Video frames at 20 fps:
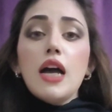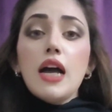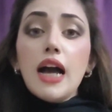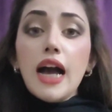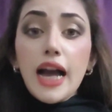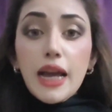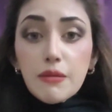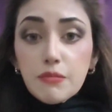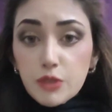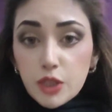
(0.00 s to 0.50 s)

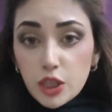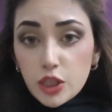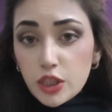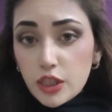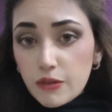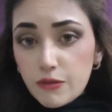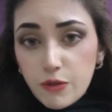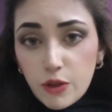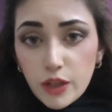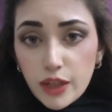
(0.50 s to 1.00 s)
I'm
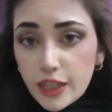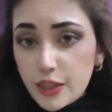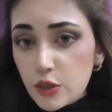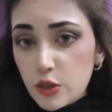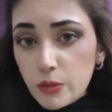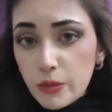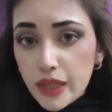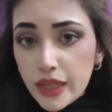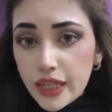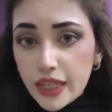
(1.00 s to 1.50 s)
teaching phonics to
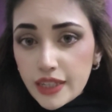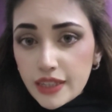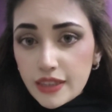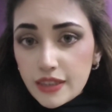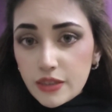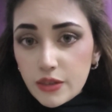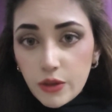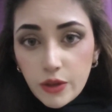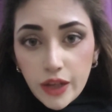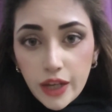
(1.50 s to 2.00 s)
my
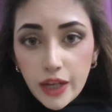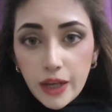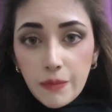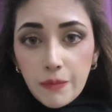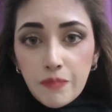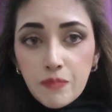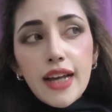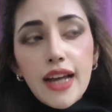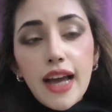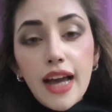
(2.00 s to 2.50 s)
kids, okay?
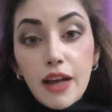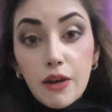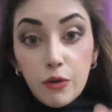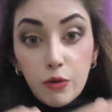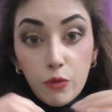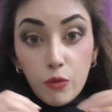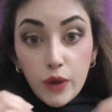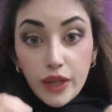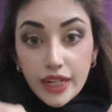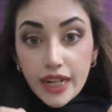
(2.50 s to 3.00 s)

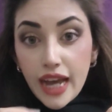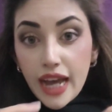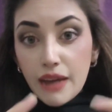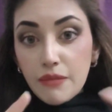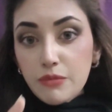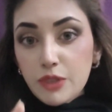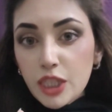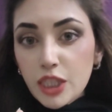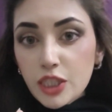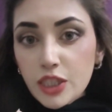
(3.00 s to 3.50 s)
When
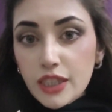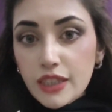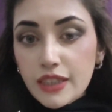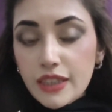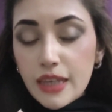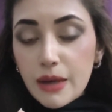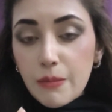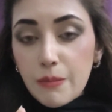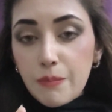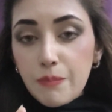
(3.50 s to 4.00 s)
I'm teaching
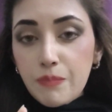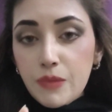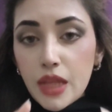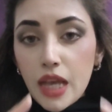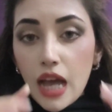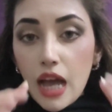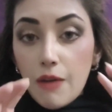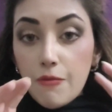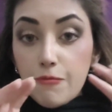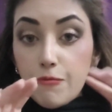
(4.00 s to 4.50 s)
them, I'm